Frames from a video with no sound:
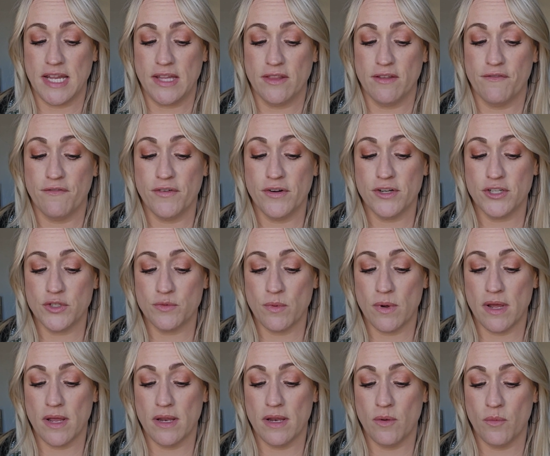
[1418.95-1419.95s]
The first
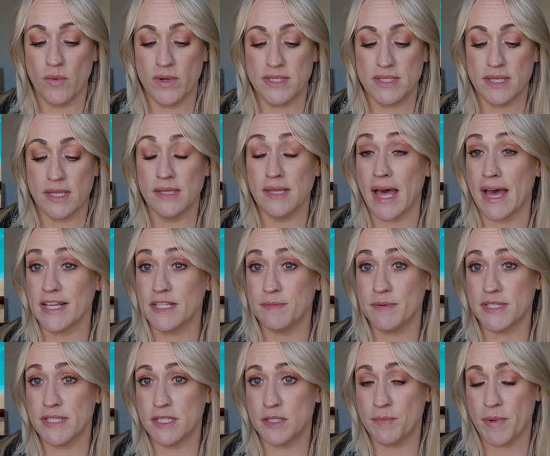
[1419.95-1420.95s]
one was The Last
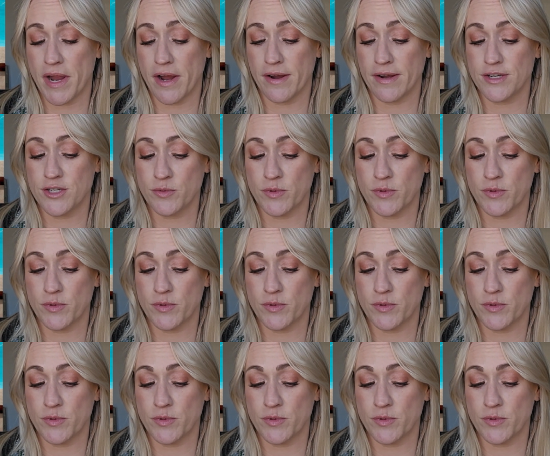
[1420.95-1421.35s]
Mrs Parish,